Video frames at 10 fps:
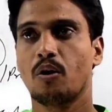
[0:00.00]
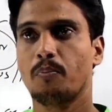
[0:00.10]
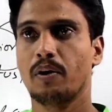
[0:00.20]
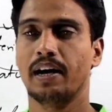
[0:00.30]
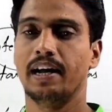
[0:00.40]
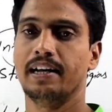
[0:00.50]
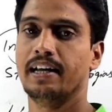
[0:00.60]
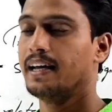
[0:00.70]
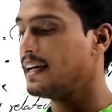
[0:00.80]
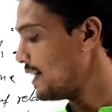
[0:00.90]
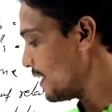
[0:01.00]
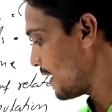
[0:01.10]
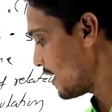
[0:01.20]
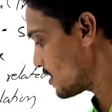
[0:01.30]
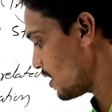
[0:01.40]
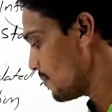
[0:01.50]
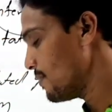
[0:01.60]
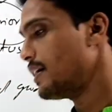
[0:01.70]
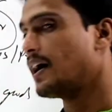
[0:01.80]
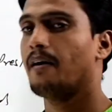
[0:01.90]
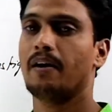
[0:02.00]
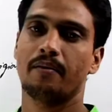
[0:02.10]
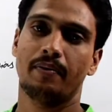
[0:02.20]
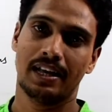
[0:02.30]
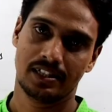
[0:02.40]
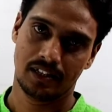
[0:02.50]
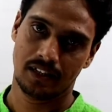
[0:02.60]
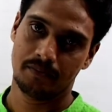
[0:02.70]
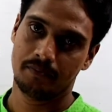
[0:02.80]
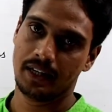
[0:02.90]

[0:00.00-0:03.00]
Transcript: operate in case of our fashion,